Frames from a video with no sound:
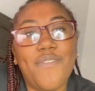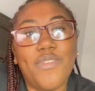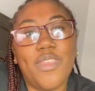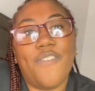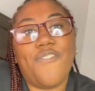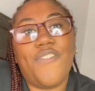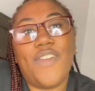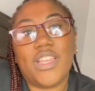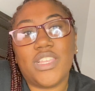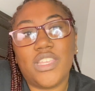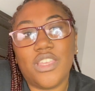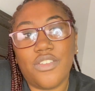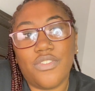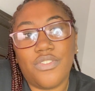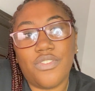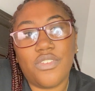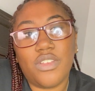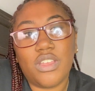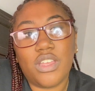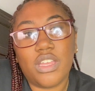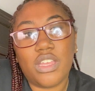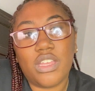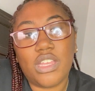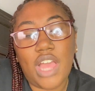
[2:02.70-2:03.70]
an effective
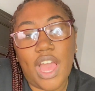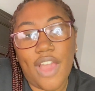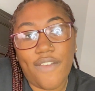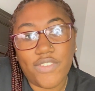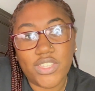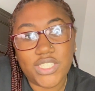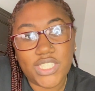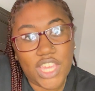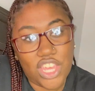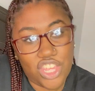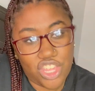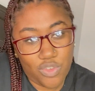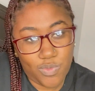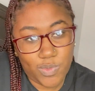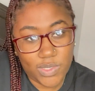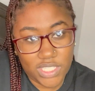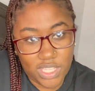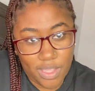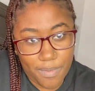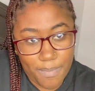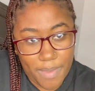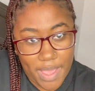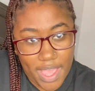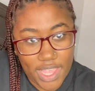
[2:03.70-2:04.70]
conversation with
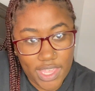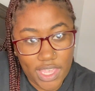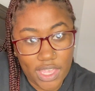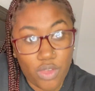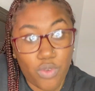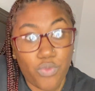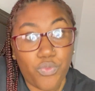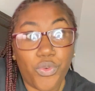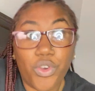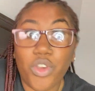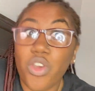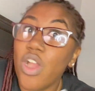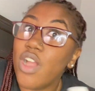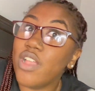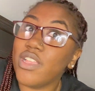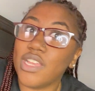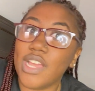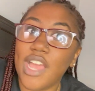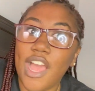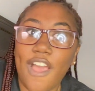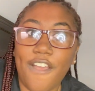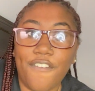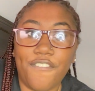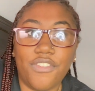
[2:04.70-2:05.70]
somebody regarding a
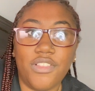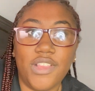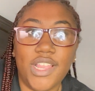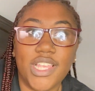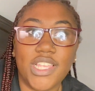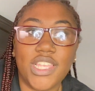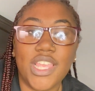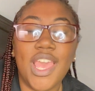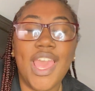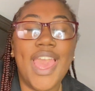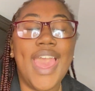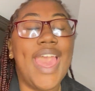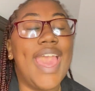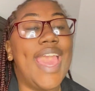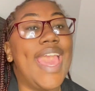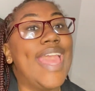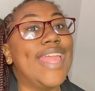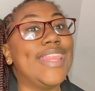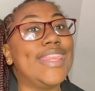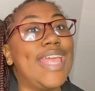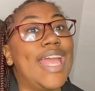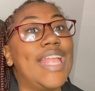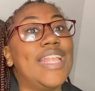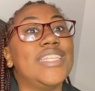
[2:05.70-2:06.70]
conflict.
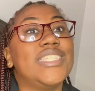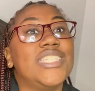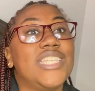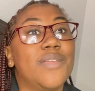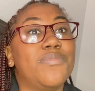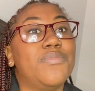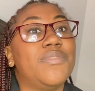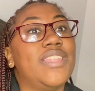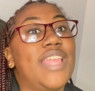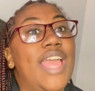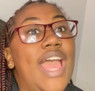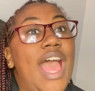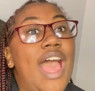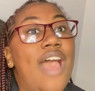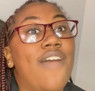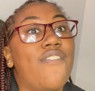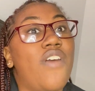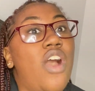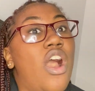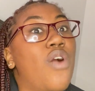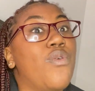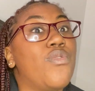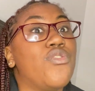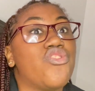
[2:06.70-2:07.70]
And that is something that I've
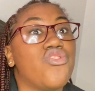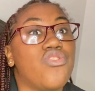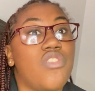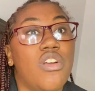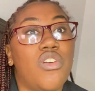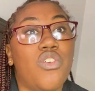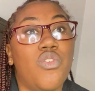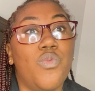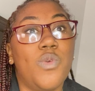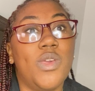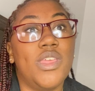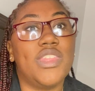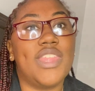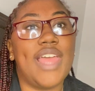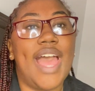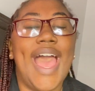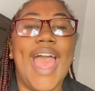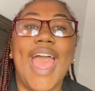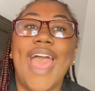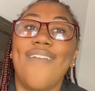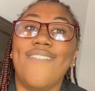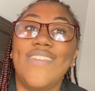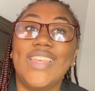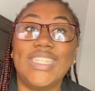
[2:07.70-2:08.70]
always struggled with. I
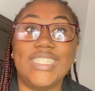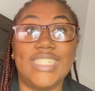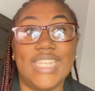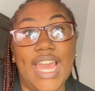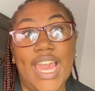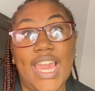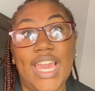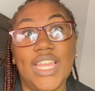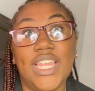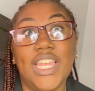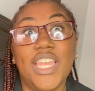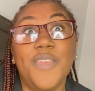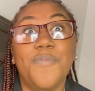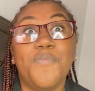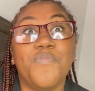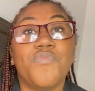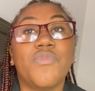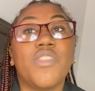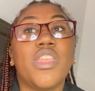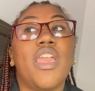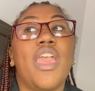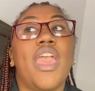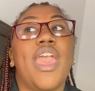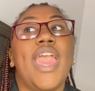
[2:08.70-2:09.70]
have anxiety,
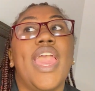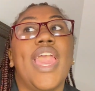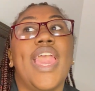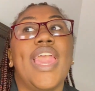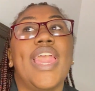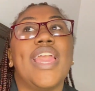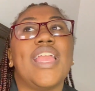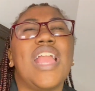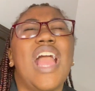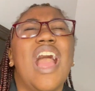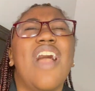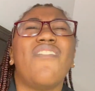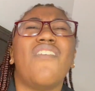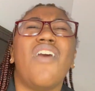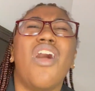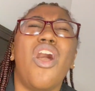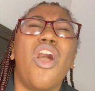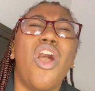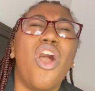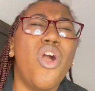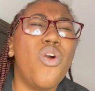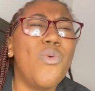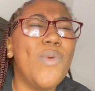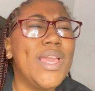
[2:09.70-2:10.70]
and I've
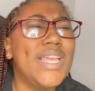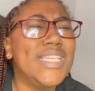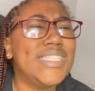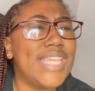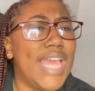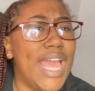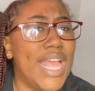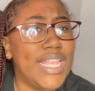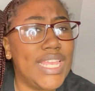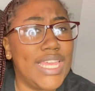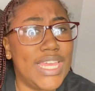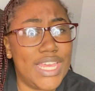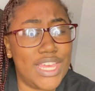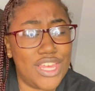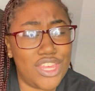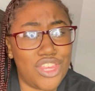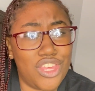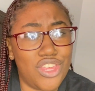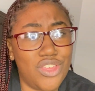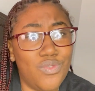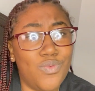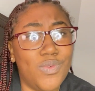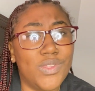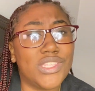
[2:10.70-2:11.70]
always had an
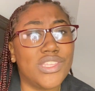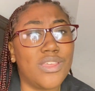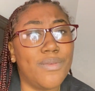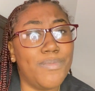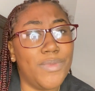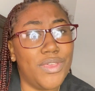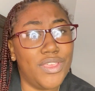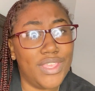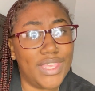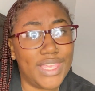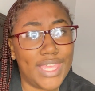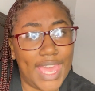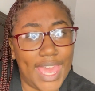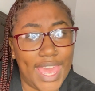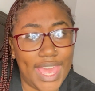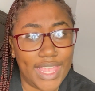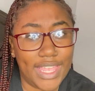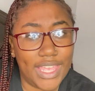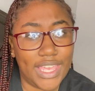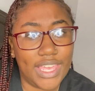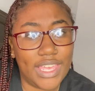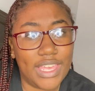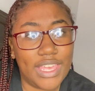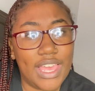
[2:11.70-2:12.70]
issue with
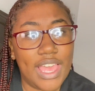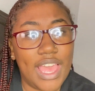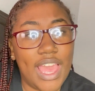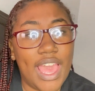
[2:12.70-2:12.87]
communicating